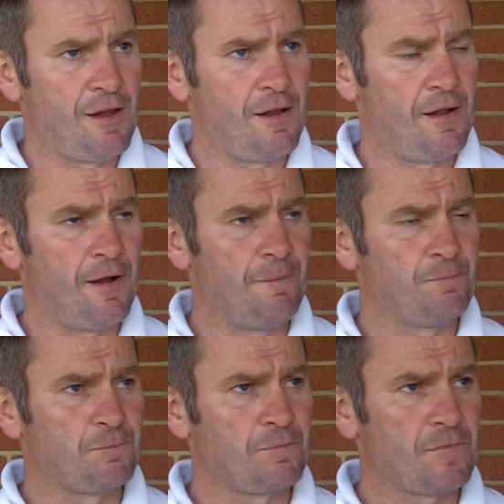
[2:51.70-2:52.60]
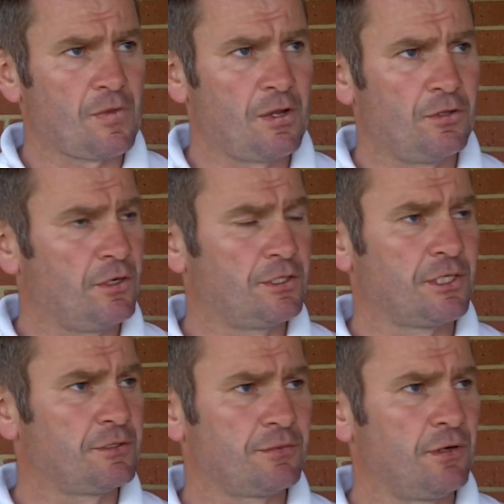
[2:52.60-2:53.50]
Not a
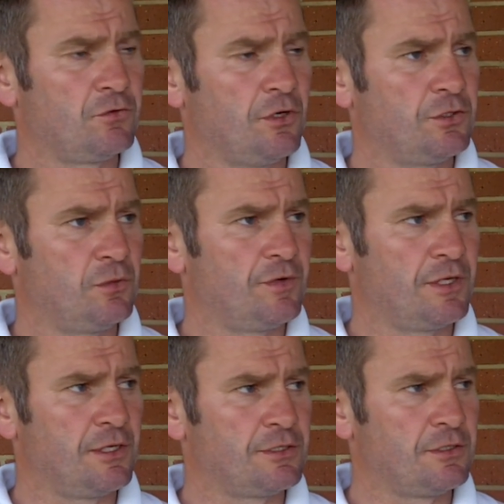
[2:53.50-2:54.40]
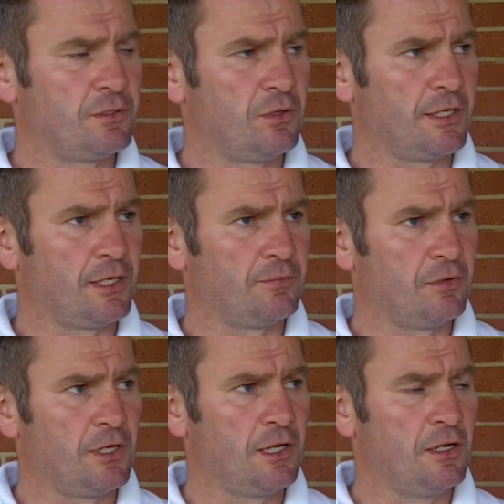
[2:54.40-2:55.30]
chance. I'd rather do it for kids and do it like that.
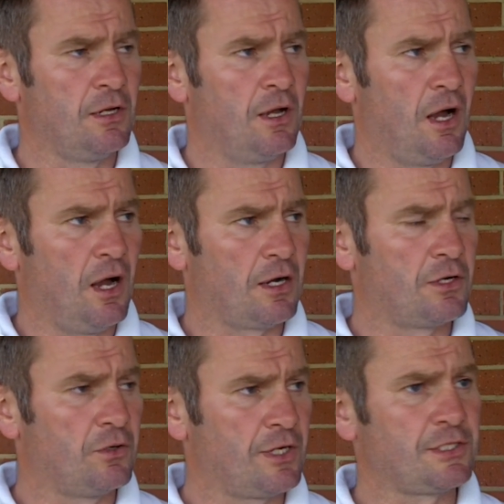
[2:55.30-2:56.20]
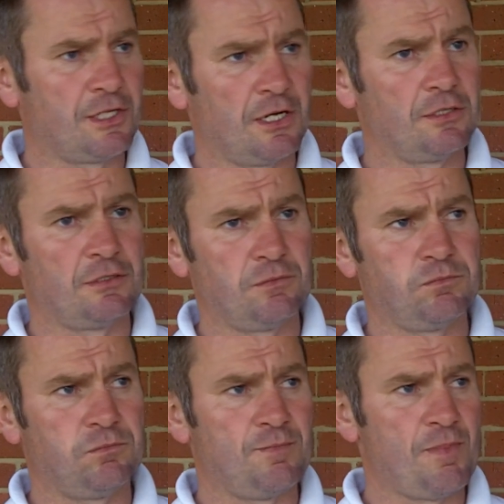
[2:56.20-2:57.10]
But I can understand
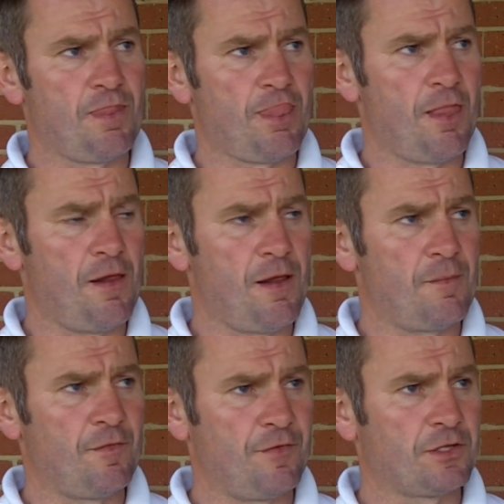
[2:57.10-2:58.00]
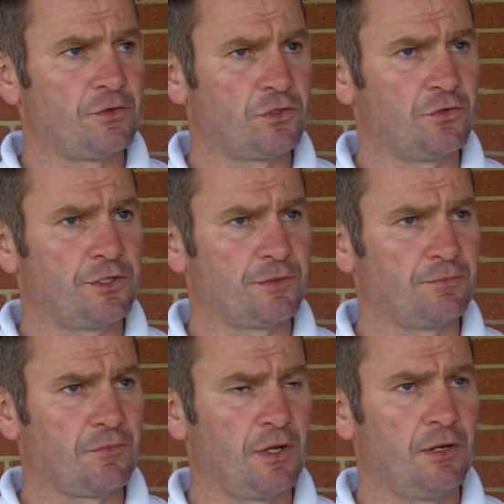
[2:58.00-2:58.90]
fans' frustration
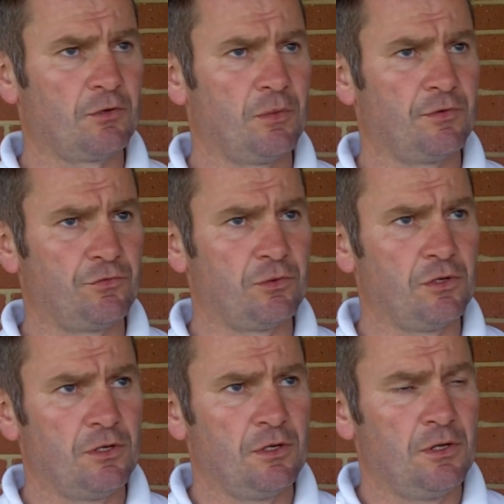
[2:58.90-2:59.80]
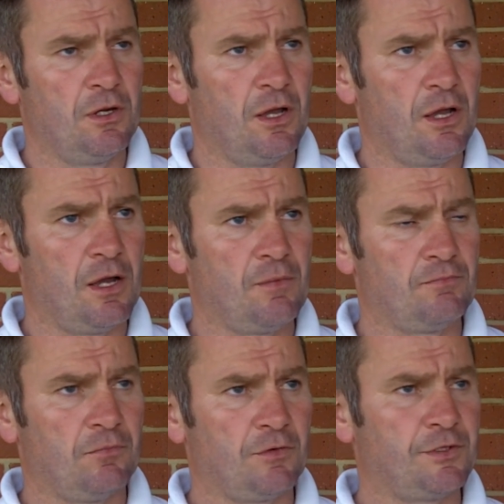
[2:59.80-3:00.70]
coming through.
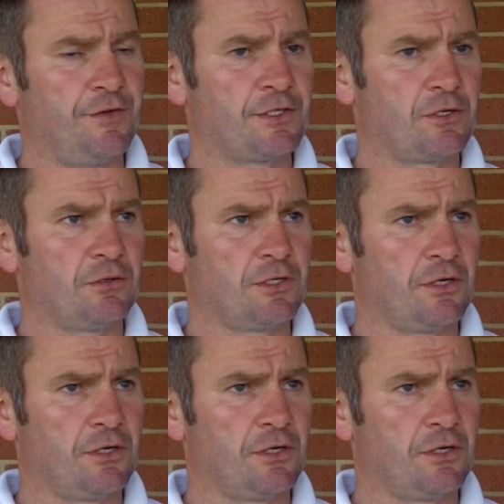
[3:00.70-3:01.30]
Obviously things can't